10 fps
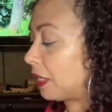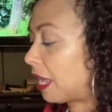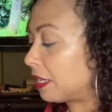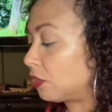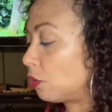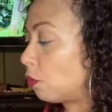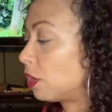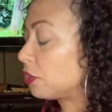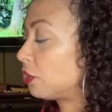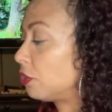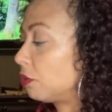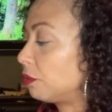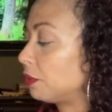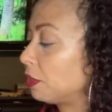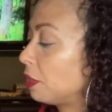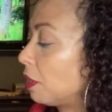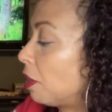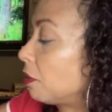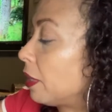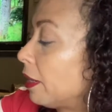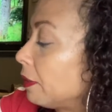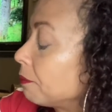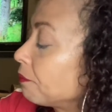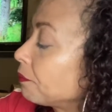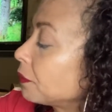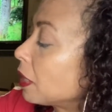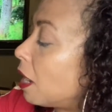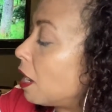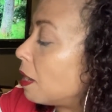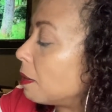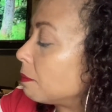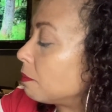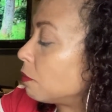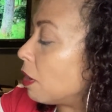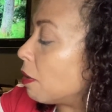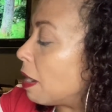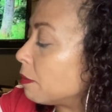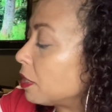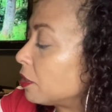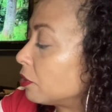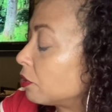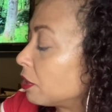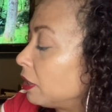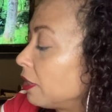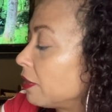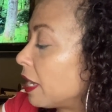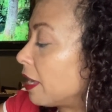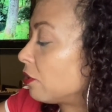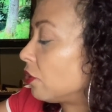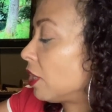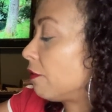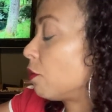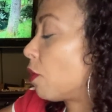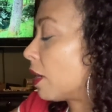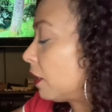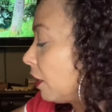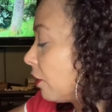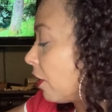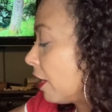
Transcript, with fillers: as to what to do okay um, I'm gonna clear the energy if you want to clear your